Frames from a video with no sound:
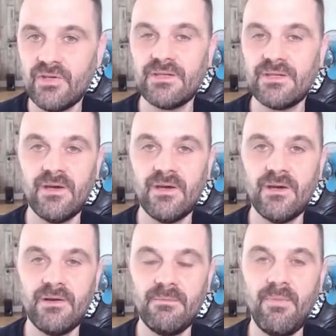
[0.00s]
you need
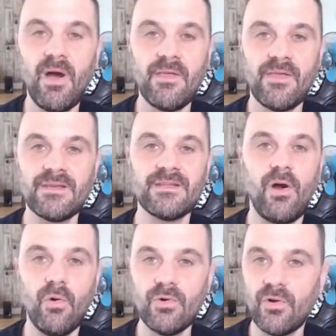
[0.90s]
to buy things and
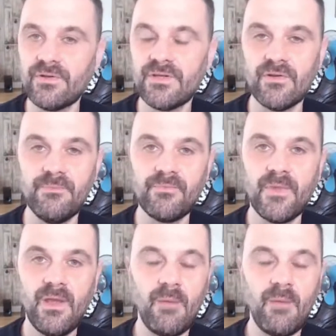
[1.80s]
hold on to them.